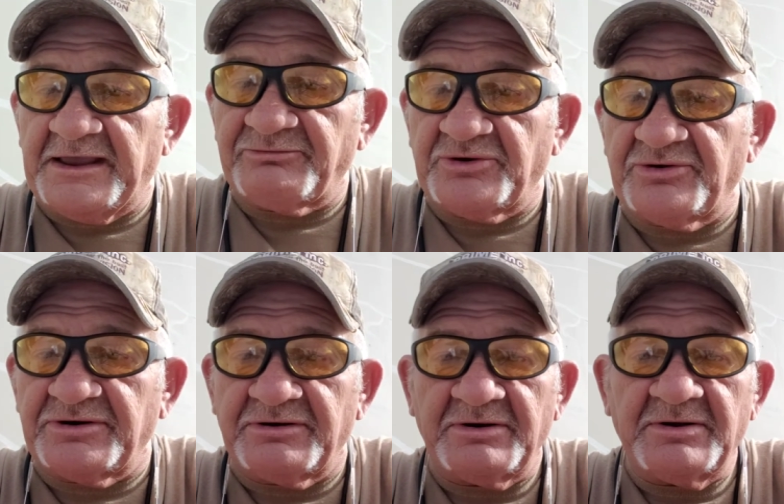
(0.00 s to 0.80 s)
I'm
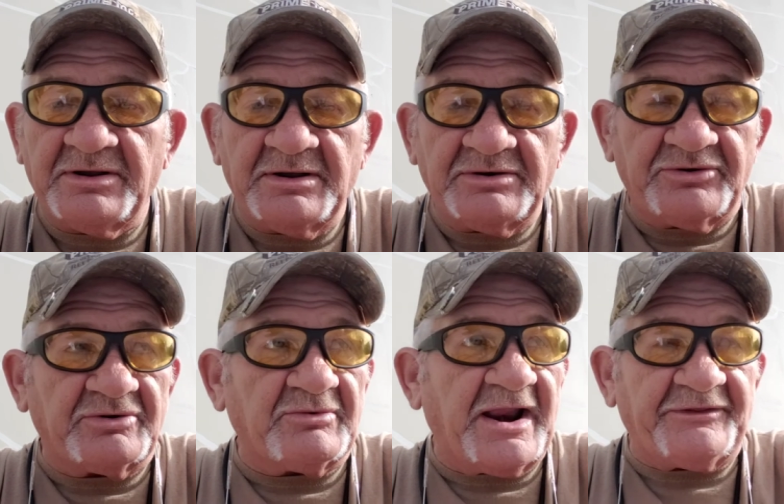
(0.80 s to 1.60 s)
doing
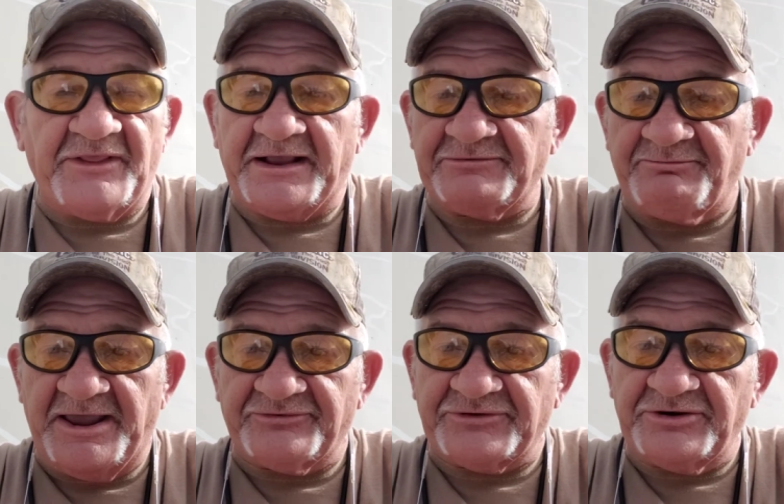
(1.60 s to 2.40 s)
doing what I think is
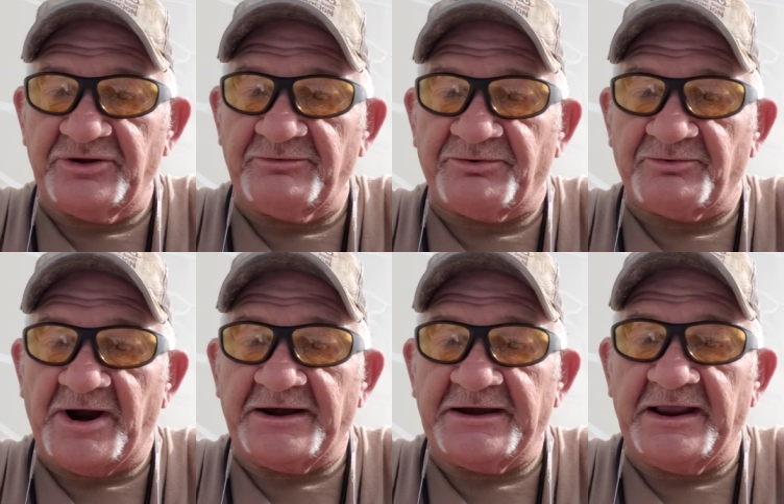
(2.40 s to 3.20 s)
best to do for
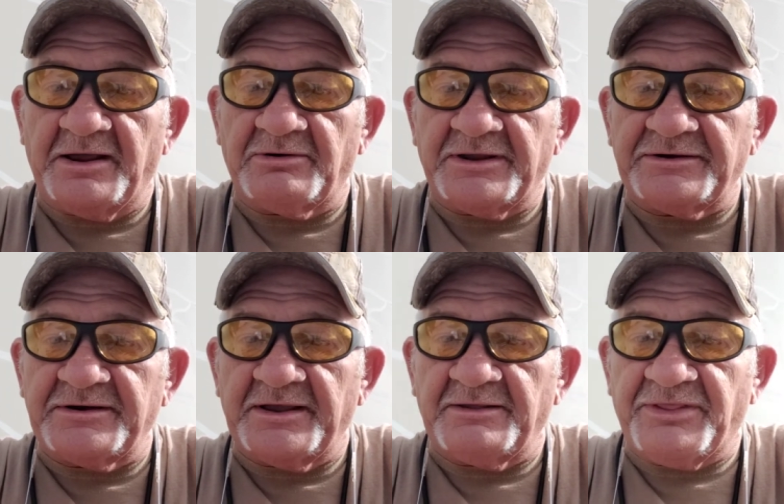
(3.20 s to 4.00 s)
right now, and uh,